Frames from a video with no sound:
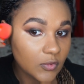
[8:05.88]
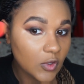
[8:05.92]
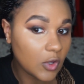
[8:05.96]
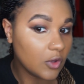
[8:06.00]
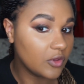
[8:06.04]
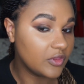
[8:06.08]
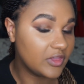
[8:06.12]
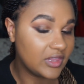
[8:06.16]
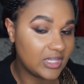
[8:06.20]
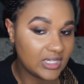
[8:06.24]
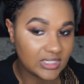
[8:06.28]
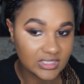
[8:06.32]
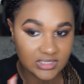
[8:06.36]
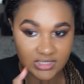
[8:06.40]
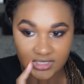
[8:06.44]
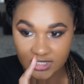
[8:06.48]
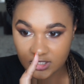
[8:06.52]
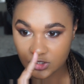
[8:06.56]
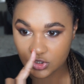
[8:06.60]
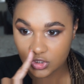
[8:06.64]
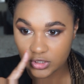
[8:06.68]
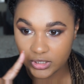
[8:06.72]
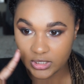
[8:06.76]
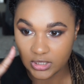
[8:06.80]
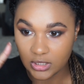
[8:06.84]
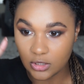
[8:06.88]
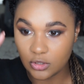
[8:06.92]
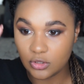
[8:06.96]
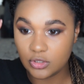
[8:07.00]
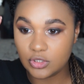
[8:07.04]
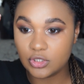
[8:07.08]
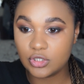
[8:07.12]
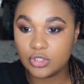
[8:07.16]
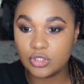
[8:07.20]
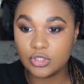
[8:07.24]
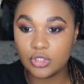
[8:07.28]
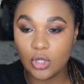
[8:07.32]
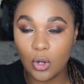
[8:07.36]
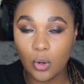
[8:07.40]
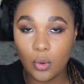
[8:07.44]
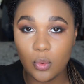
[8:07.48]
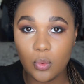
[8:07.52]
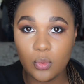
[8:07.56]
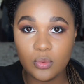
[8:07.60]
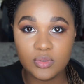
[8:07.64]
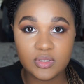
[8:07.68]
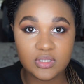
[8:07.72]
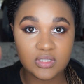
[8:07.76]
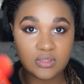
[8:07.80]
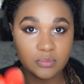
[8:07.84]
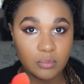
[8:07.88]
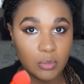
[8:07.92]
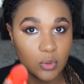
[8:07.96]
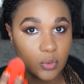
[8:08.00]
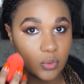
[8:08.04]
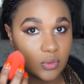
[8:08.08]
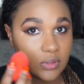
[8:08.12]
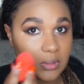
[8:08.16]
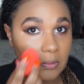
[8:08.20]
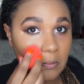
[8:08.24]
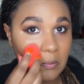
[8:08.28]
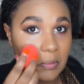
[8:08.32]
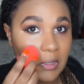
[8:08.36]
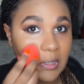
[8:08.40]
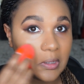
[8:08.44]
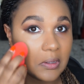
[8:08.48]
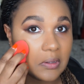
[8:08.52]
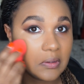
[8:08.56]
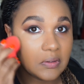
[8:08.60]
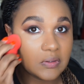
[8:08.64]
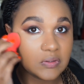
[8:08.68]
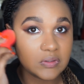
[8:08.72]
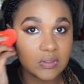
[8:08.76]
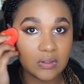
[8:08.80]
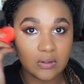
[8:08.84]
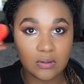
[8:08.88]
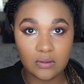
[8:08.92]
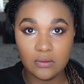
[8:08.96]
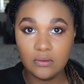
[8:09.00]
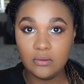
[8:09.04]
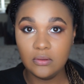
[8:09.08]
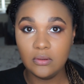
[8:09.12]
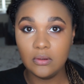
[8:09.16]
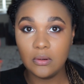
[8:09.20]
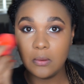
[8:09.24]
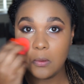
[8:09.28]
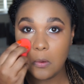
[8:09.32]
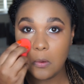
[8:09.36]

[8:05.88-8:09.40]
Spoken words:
No, this literally looks so smooth in person.